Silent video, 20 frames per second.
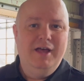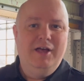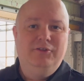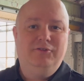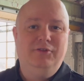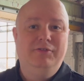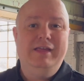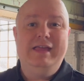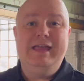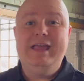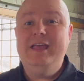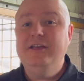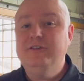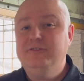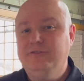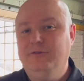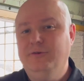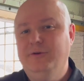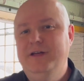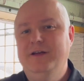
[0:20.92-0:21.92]
to the
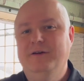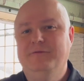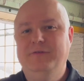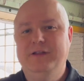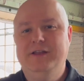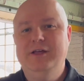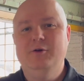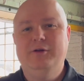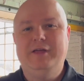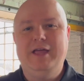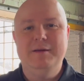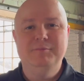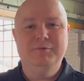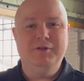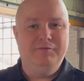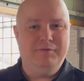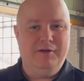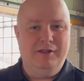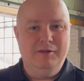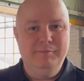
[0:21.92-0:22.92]
history of video game
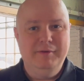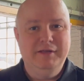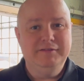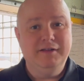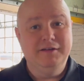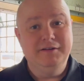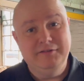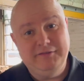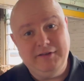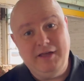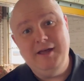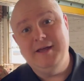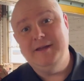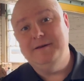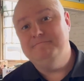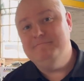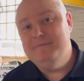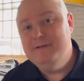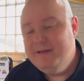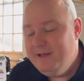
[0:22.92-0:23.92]
development and design.
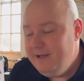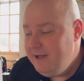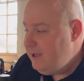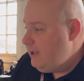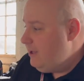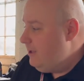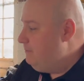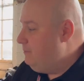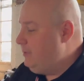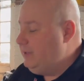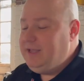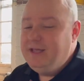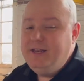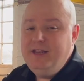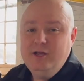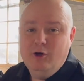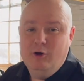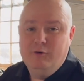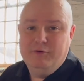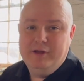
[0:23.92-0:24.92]

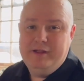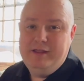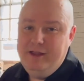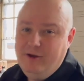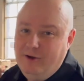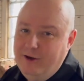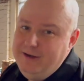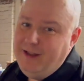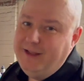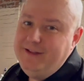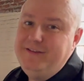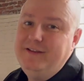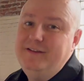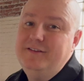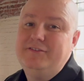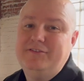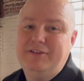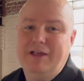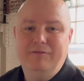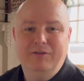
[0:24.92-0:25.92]
Beginning over here in
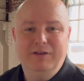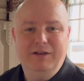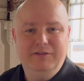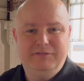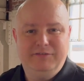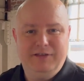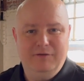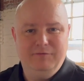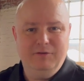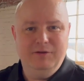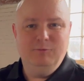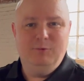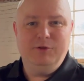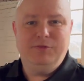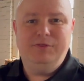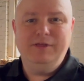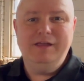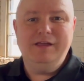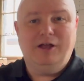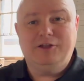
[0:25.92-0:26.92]
1977
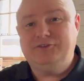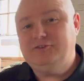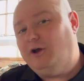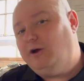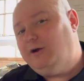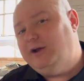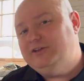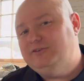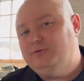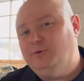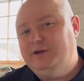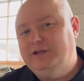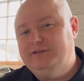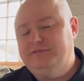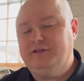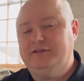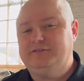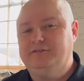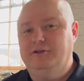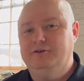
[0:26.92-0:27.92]
with the Atari
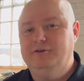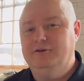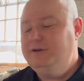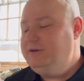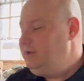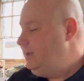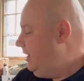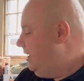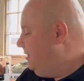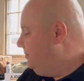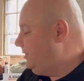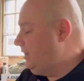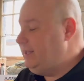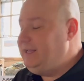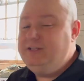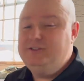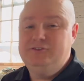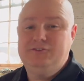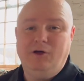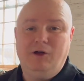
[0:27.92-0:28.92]
2600
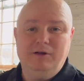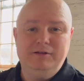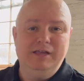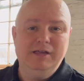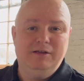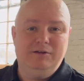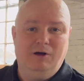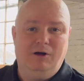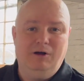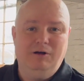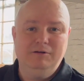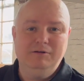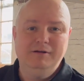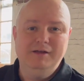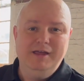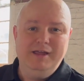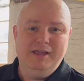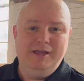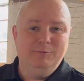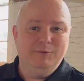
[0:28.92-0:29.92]
playing Donkey Kong,
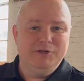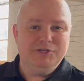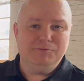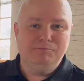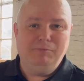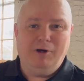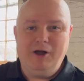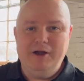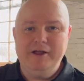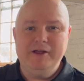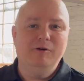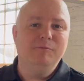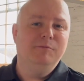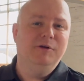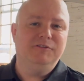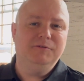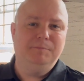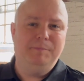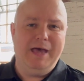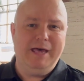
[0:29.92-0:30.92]
in which Mario
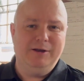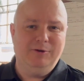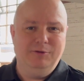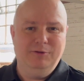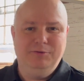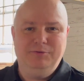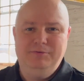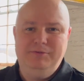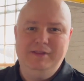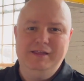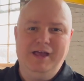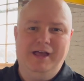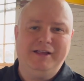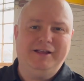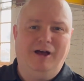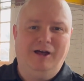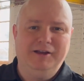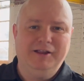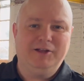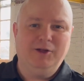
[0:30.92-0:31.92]
must battle the
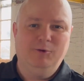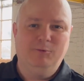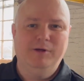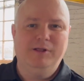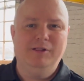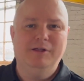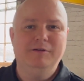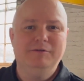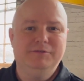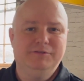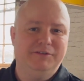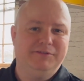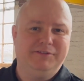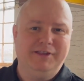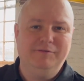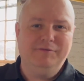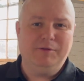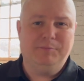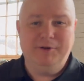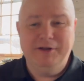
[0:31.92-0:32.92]
iconic gorilla to
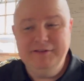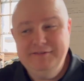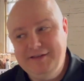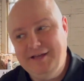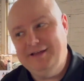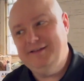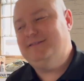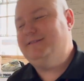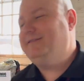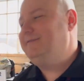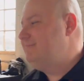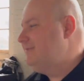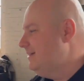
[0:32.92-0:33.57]
save the princess.